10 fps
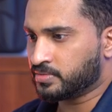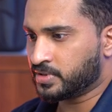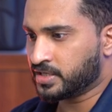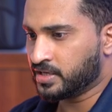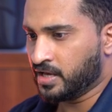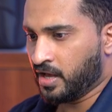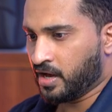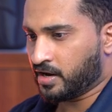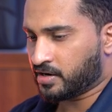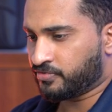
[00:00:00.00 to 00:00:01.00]
simply
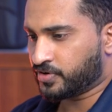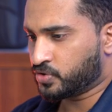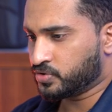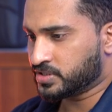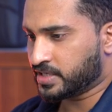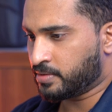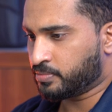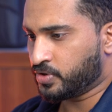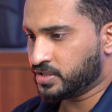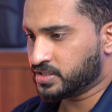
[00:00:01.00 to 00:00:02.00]
refer to this
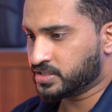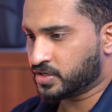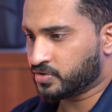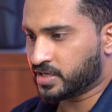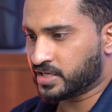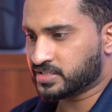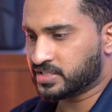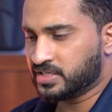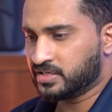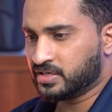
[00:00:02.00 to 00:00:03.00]
endpoint. Here you can
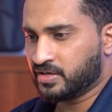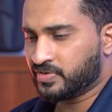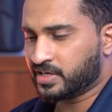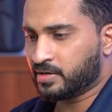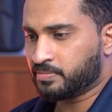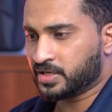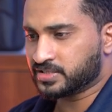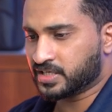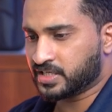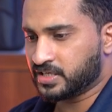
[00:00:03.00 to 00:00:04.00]
see, we can
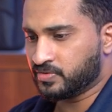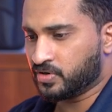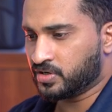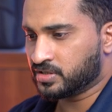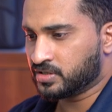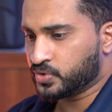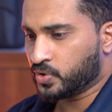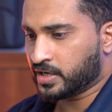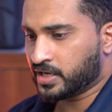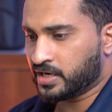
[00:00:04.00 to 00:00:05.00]
pass the keyword,
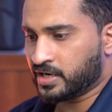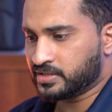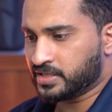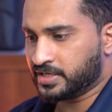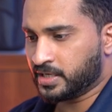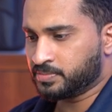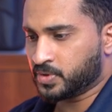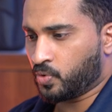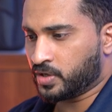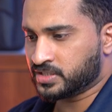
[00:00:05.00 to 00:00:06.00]
URL, the depth,
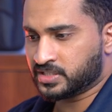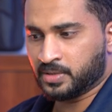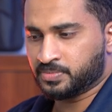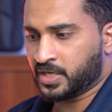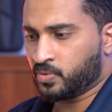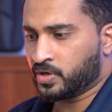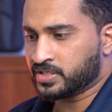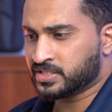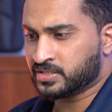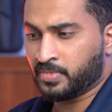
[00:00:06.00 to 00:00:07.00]
what is depth and what
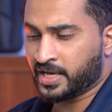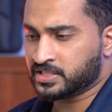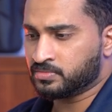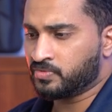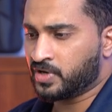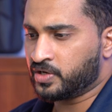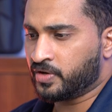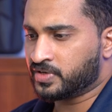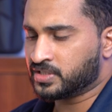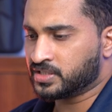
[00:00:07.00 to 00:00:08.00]
is its maximum
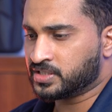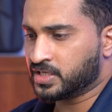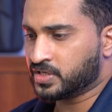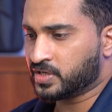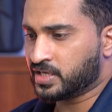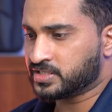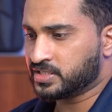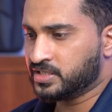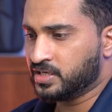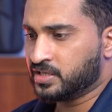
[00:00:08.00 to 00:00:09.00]
value, everything here. You can
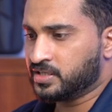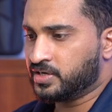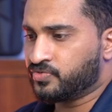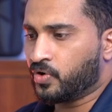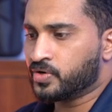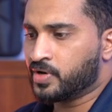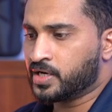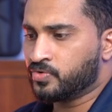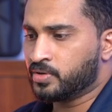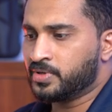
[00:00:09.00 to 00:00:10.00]
see the default
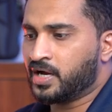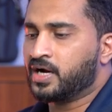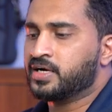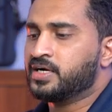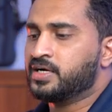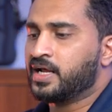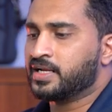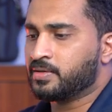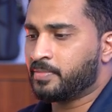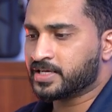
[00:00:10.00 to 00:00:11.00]
value will be 100
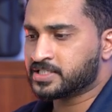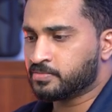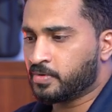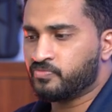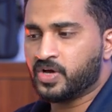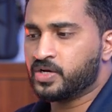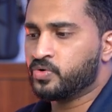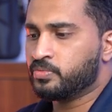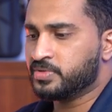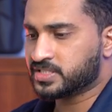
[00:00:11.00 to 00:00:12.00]
and the maximum
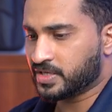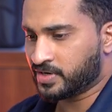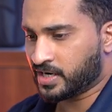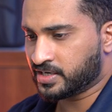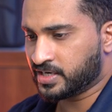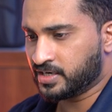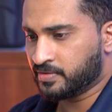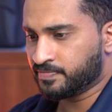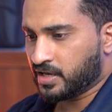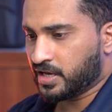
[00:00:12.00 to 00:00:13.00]
value will be 700,
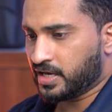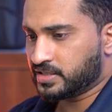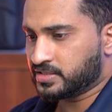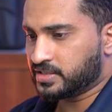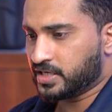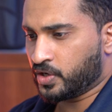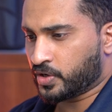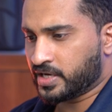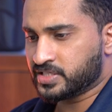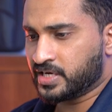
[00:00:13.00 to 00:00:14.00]
and
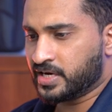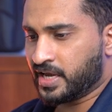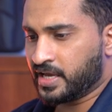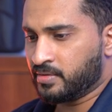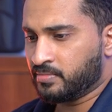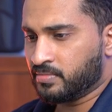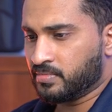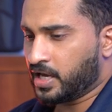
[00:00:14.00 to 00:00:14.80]
location name,